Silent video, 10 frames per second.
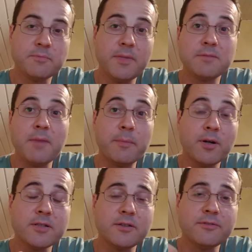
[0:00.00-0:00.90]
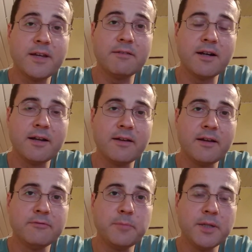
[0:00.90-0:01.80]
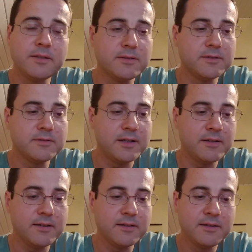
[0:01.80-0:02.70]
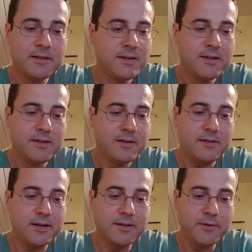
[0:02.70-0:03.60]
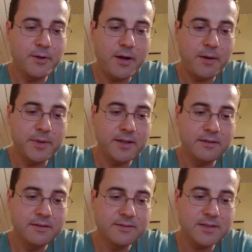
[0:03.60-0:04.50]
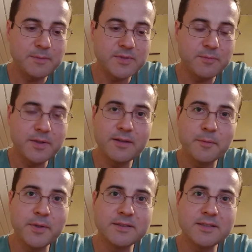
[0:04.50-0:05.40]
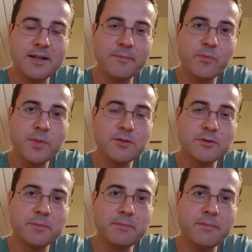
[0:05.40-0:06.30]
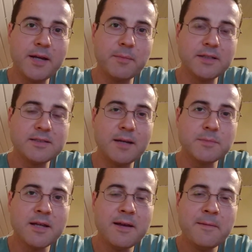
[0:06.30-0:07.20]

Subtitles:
It's my personal favorite. I've been to, I think, I don't even know how many times I've been there, but been to it many, many times.